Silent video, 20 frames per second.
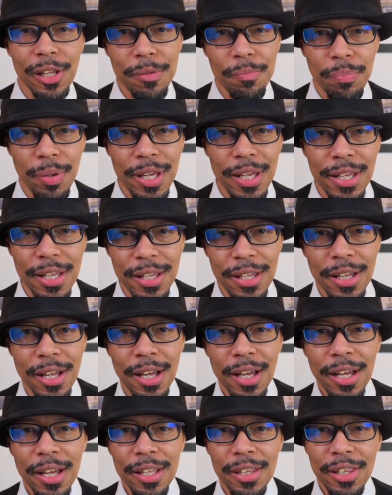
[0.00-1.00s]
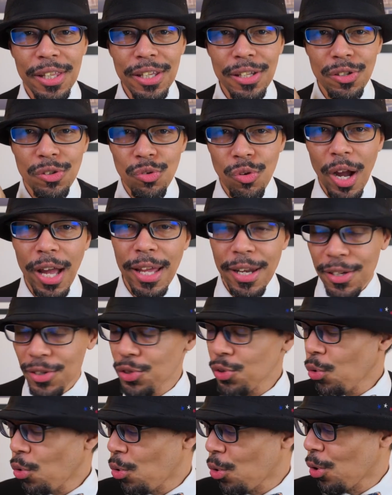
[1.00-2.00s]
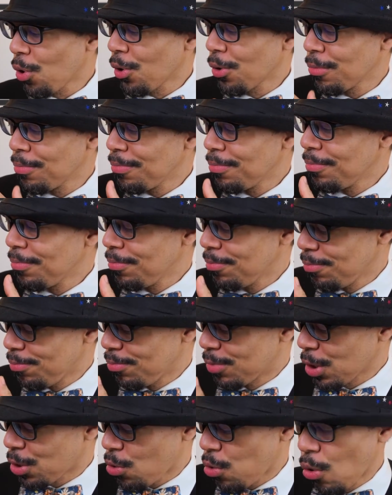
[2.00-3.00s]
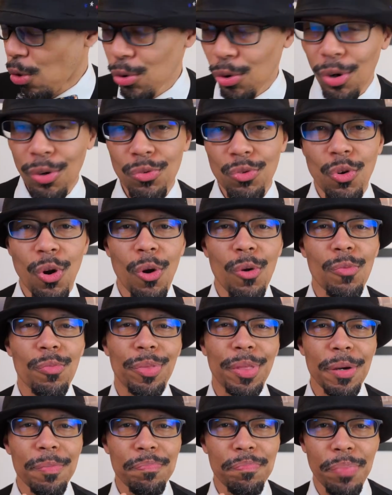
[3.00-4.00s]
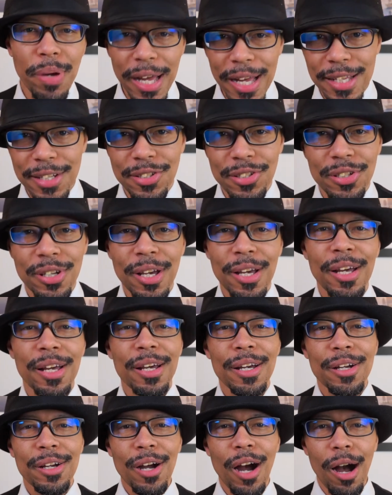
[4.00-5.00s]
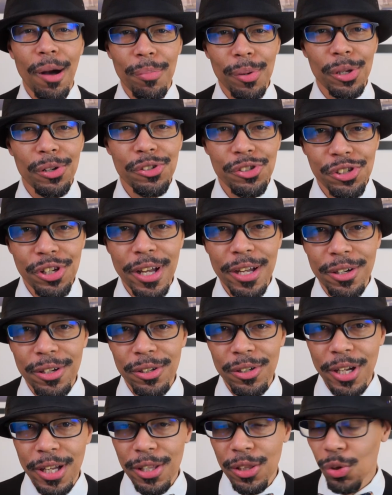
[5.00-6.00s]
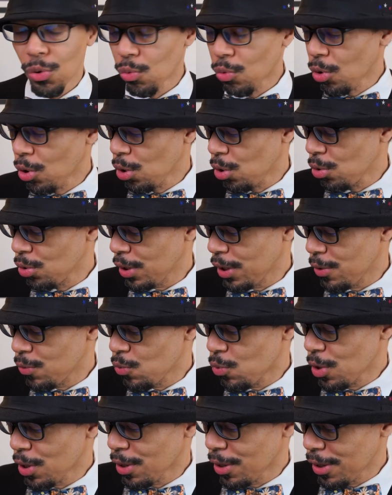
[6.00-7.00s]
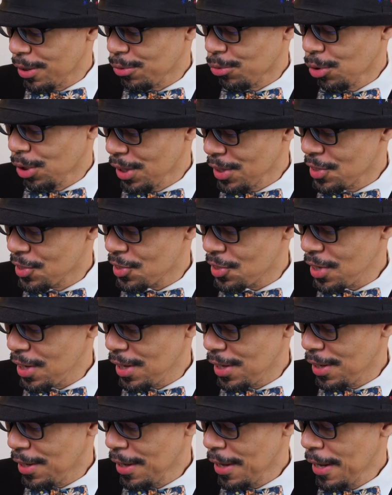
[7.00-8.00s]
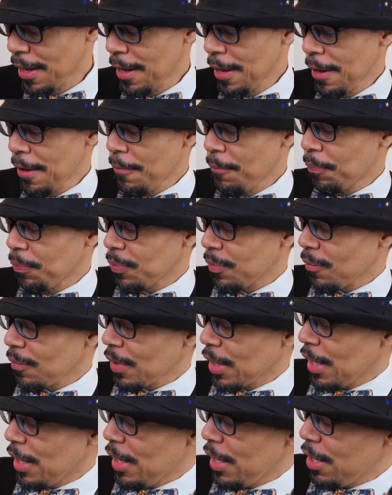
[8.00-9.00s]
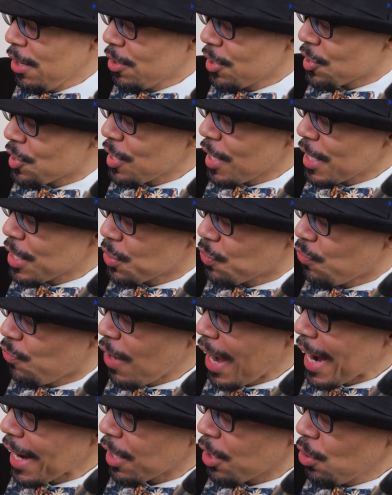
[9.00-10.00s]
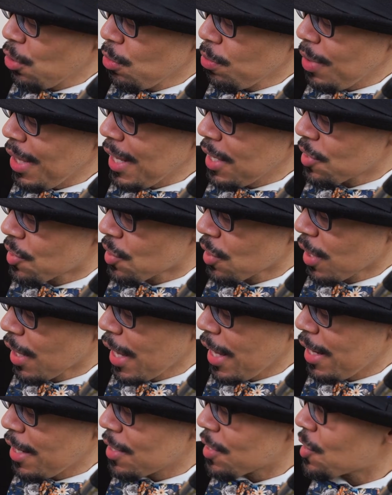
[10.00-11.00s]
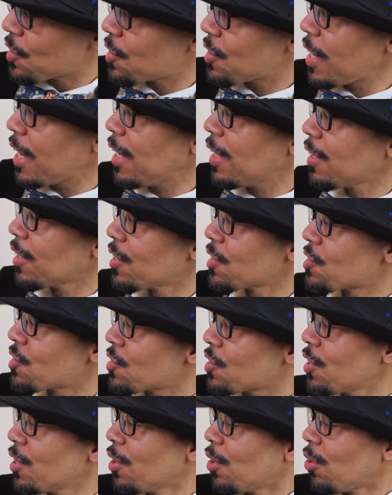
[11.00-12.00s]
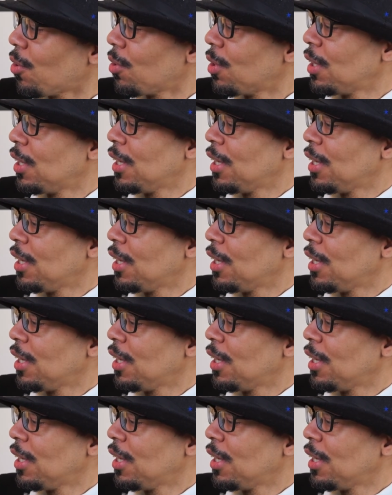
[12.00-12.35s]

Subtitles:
be the greatest, or the quote unquote the best cobbler shaker in the world, and we're going to really see. Here it says vacuum insulated stainless steel.